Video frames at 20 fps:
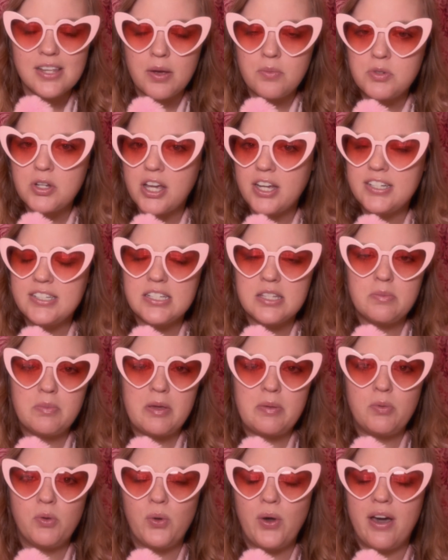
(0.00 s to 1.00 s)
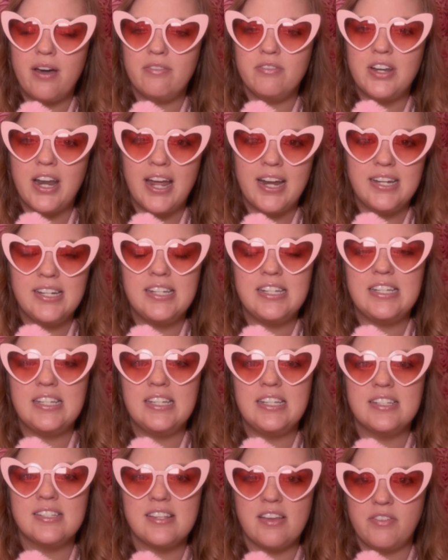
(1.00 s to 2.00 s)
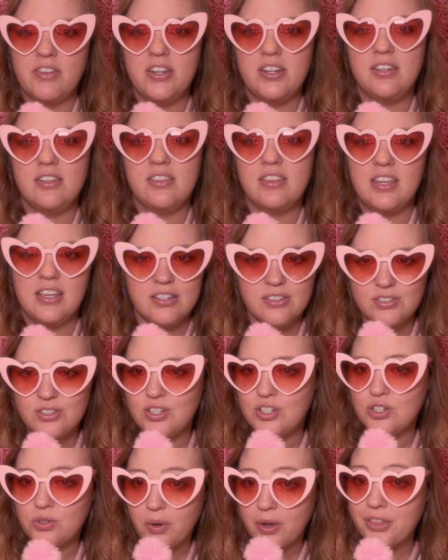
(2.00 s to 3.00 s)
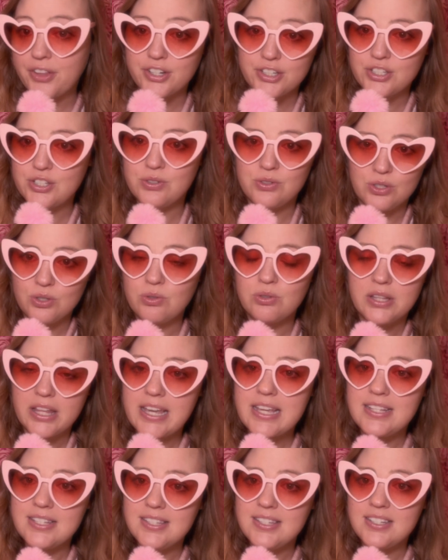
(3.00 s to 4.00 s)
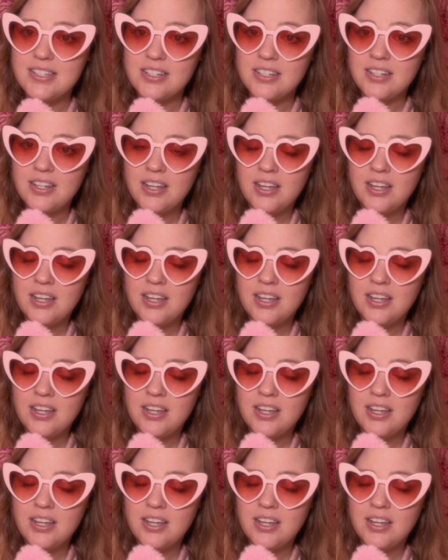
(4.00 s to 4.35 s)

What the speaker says: I'm talking to the people who have 97 things to do on their to-do list